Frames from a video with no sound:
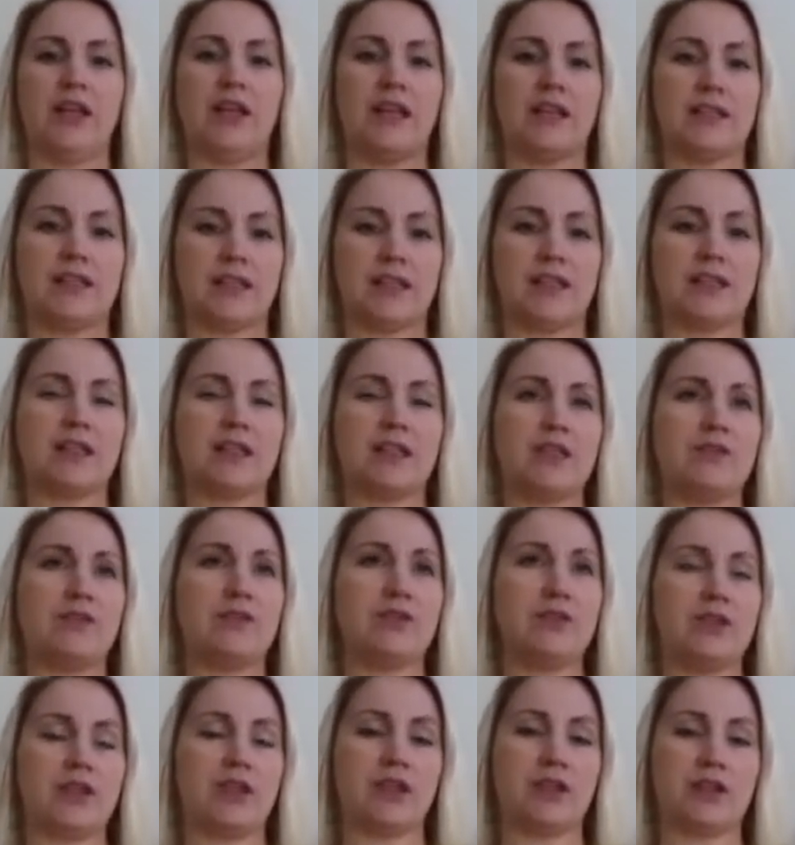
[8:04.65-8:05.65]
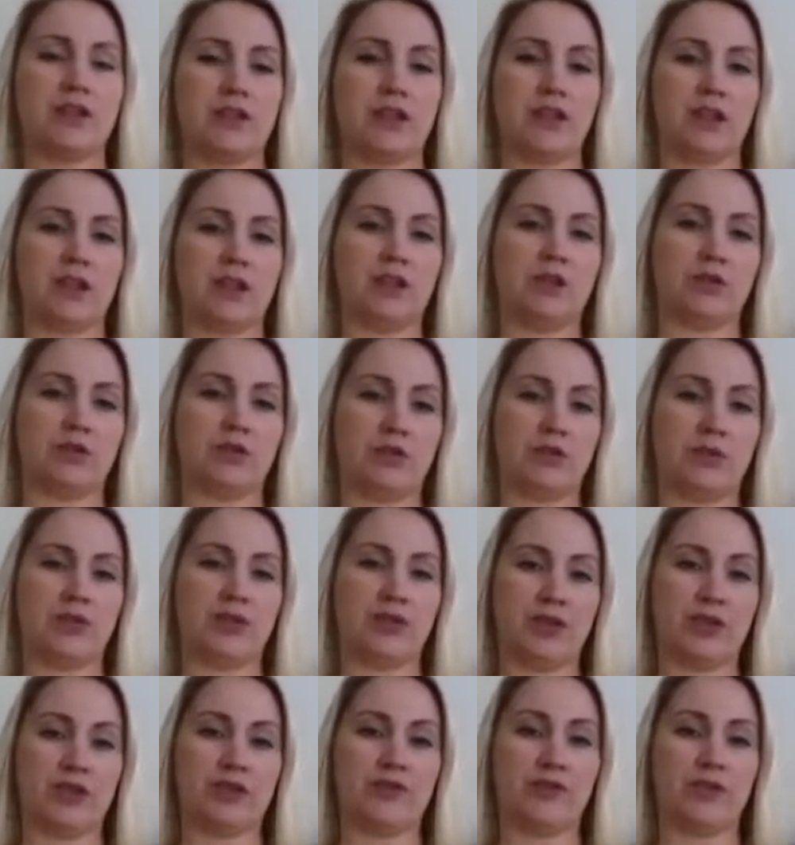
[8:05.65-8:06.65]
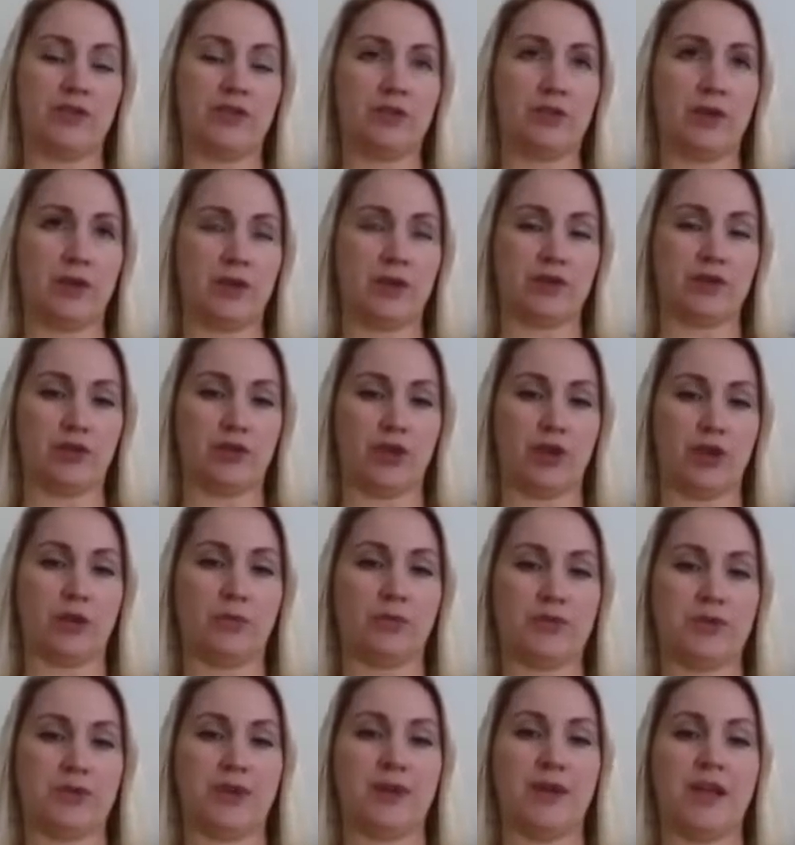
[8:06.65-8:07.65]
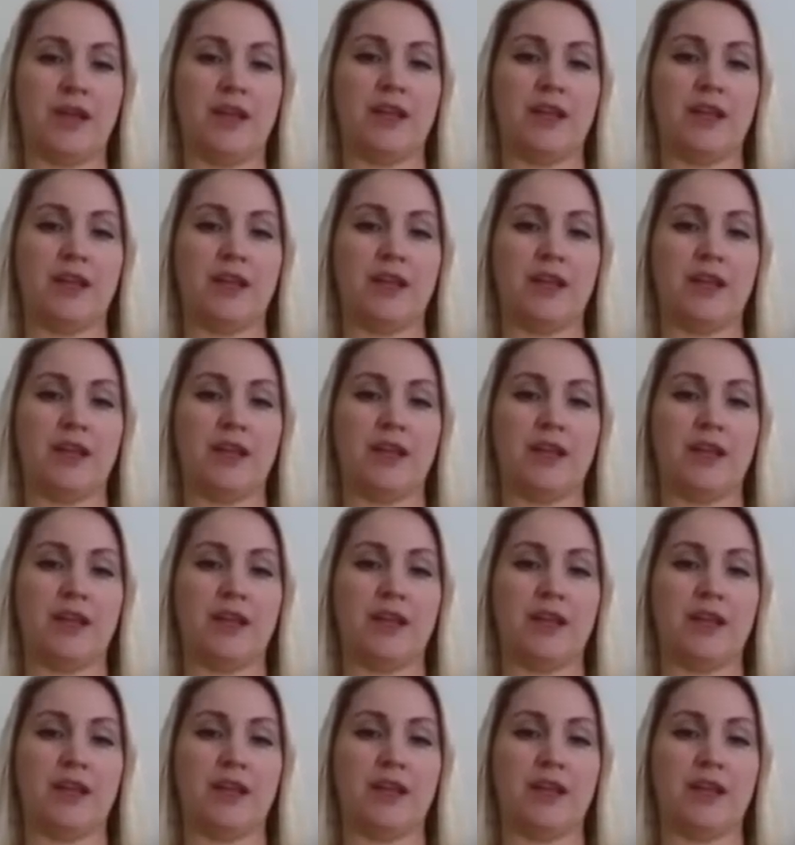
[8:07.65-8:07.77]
it does give you skills that can also be transferred to other jobs.